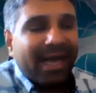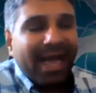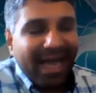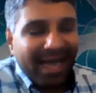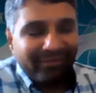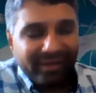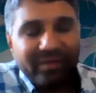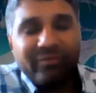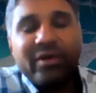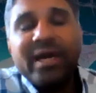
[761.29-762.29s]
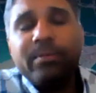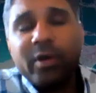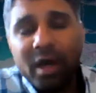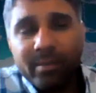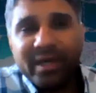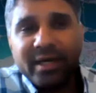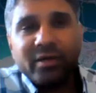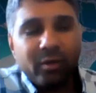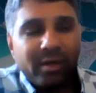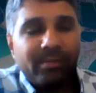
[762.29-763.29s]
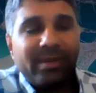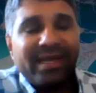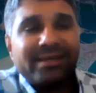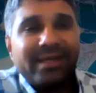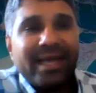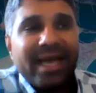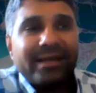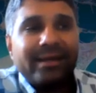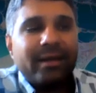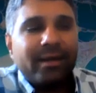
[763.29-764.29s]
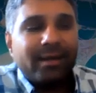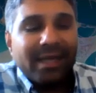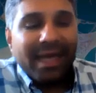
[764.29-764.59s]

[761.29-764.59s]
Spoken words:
have a very prominent role in basal ganglia.